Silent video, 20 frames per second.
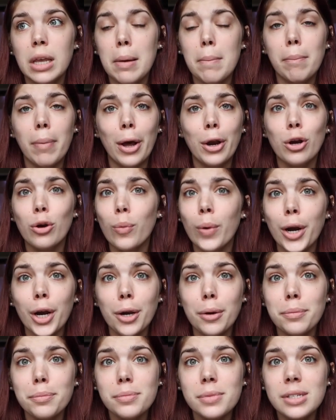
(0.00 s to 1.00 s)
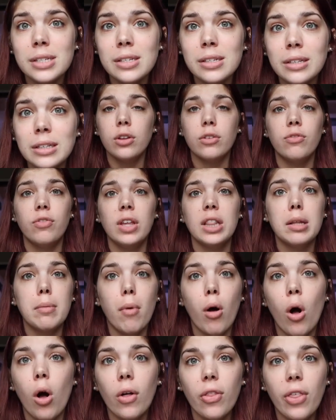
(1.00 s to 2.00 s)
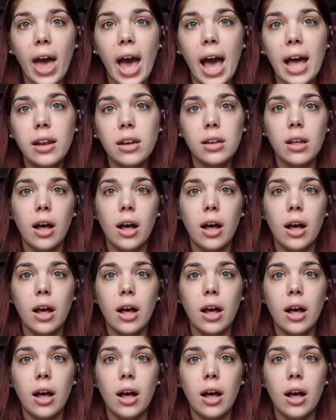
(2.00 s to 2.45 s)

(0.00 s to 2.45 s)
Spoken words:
butterworms. You can feed them all that.